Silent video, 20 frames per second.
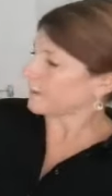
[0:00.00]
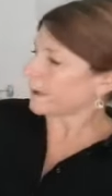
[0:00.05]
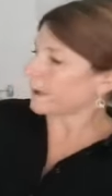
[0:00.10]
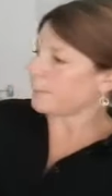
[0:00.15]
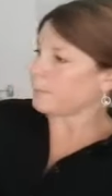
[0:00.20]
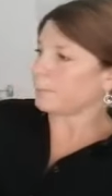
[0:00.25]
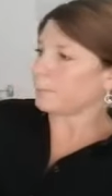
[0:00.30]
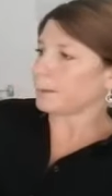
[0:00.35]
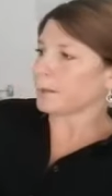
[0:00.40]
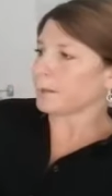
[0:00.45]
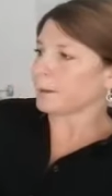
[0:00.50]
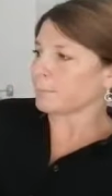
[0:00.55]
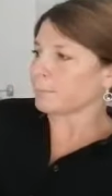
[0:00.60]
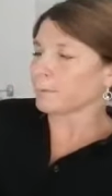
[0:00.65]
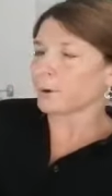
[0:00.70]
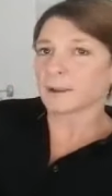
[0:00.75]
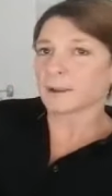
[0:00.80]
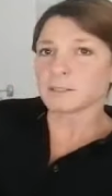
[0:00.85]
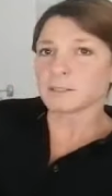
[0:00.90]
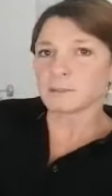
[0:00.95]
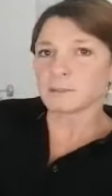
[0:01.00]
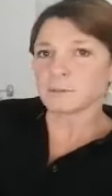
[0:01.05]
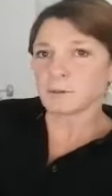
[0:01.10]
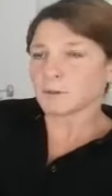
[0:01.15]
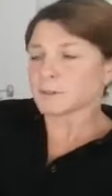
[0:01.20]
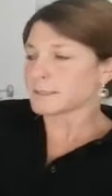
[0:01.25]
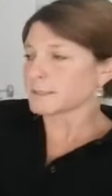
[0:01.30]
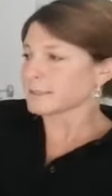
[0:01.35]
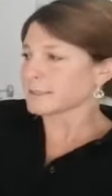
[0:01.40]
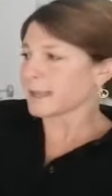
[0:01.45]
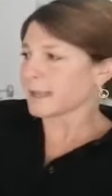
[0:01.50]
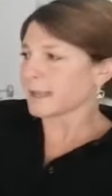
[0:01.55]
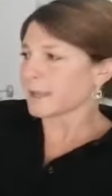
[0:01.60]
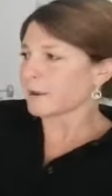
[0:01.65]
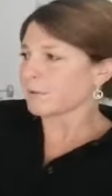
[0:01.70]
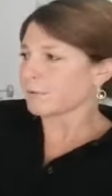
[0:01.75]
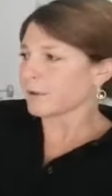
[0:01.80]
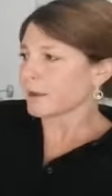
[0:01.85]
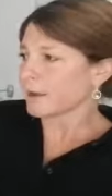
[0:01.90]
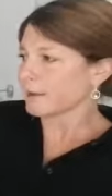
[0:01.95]
A big branch for
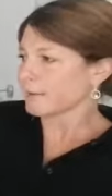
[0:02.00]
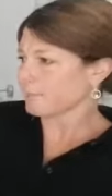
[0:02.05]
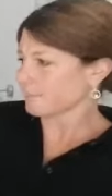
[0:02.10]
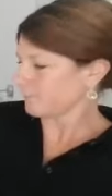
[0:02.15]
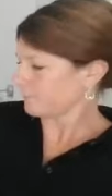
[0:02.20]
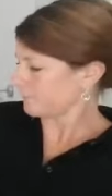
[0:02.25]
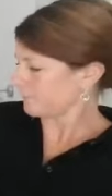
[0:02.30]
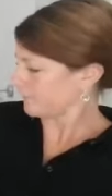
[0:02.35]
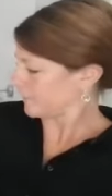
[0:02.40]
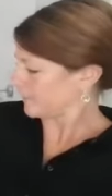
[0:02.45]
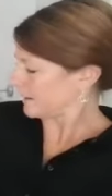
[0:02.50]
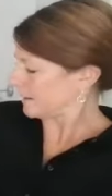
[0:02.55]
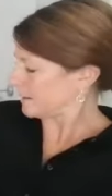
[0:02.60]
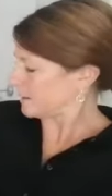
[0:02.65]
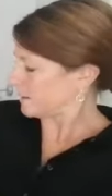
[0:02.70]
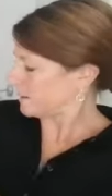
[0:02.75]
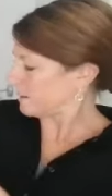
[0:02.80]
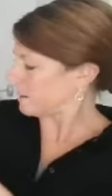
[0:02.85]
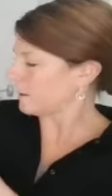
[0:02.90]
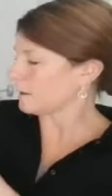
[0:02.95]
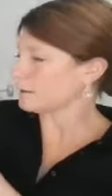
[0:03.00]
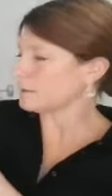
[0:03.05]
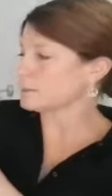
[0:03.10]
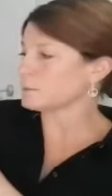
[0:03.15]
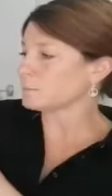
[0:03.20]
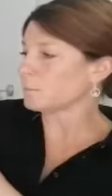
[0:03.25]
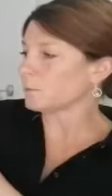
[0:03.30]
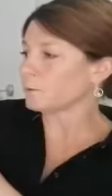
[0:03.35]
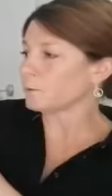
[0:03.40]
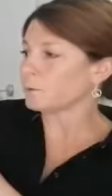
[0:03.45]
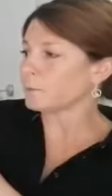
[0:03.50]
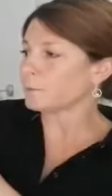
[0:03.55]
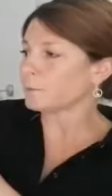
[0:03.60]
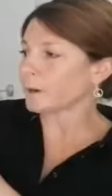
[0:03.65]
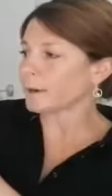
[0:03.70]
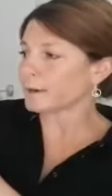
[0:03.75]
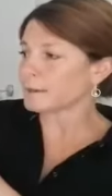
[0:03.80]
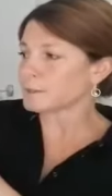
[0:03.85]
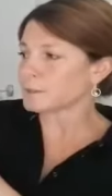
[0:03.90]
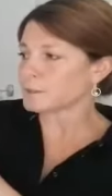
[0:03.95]
Sarah, a small
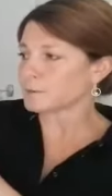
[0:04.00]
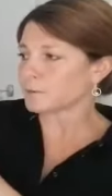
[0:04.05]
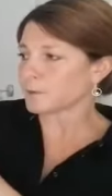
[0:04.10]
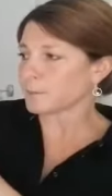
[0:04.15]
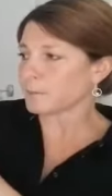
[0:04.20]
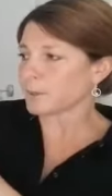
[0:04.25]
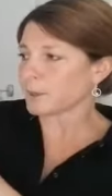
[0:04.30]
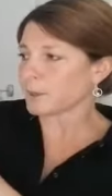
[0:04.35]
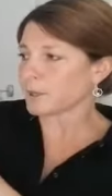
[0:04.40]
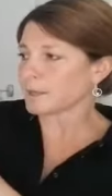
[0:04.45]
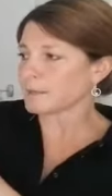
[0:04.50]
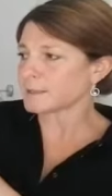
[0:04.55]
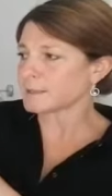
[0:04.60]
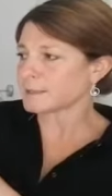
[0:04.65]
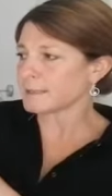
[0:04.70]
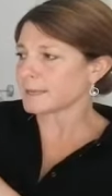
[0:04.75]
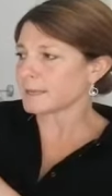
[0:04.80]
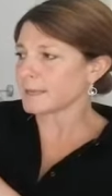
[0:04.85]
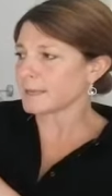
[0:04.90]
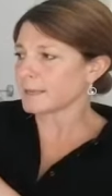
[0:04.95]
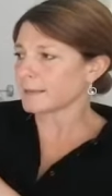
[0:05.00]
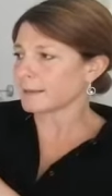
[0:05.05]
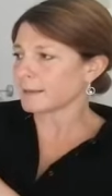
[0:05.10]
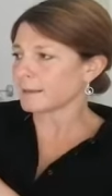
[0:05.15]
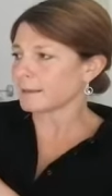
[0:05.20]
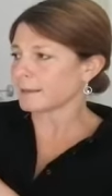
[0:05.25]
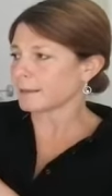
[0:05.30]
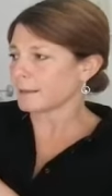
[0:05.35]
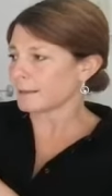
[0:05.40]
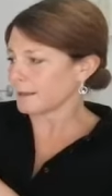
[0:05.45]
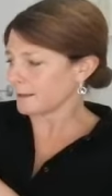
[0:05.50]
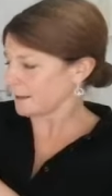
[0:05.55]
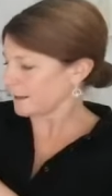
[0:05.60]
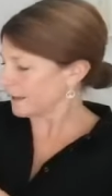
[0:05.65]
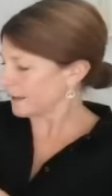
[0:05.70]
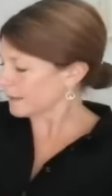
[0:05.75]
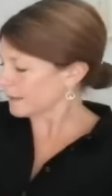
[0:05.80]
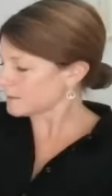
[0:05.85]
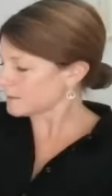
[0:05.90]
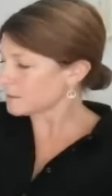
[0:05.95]
branch for Percy,
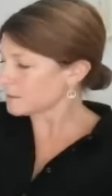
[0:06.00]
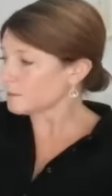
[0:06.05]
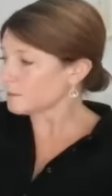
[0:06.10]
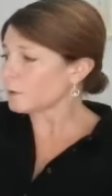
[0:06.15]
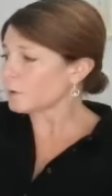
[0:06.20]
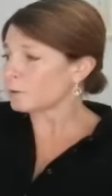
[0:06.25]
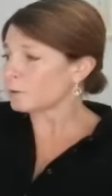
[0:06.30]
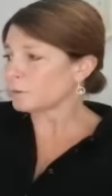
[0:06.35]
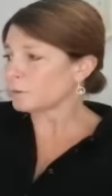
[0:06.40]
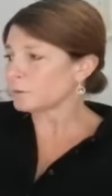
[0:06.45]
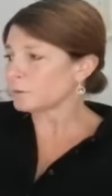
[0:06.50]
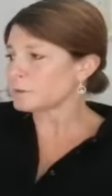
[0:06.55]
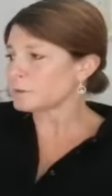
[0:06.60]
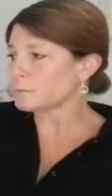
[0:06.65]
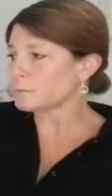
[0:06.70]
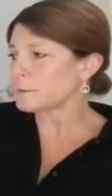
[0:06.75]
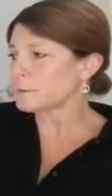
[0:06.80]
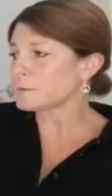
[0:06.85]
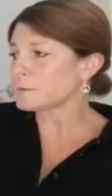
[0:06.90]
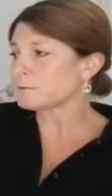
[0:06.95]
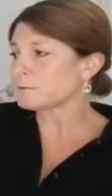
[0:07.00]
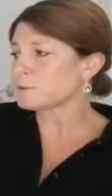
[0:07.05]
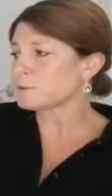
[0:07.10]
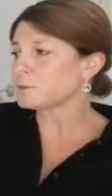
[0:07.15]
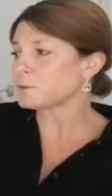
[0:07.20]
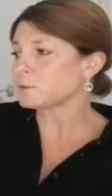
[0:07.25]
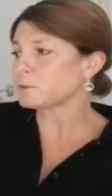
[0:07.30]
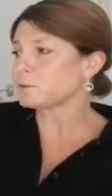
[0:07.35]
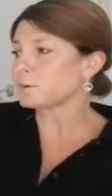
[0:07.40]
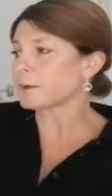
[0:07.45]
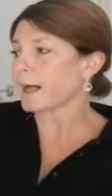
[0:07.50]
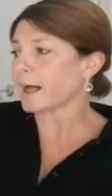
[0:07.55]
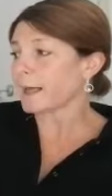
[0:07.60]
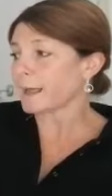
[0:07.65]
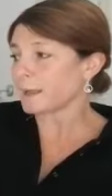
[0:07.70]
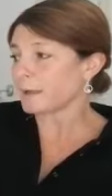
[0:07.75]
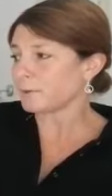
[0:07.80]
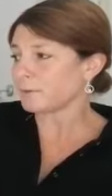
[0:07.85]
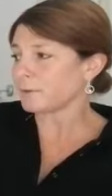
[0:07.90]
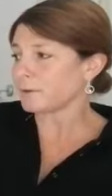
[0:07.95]
and an old bit of a
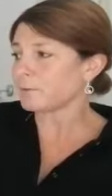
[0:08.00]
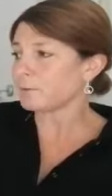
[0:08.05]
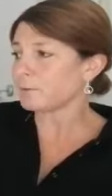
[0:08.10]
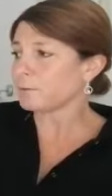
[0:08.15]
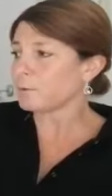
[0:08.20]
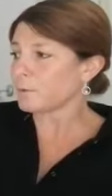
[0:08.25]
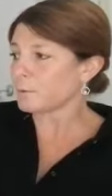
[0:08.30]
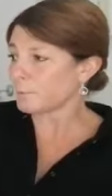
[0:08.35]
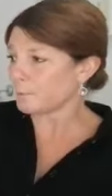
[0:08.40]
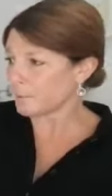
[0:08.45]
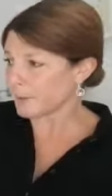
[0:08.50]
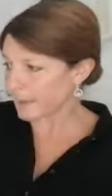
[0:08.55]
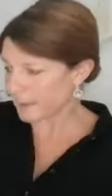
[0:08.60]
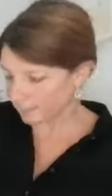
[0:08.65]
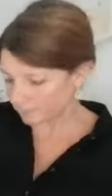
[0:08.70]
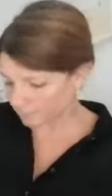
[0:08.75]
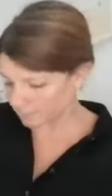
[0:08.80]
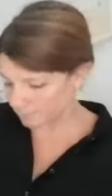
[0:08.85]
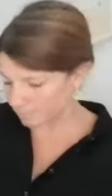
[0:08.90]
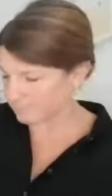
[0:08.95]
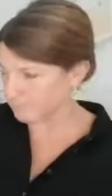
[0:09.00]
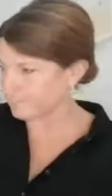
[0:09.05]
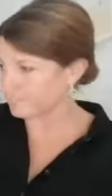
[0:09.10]
ivy for Bill.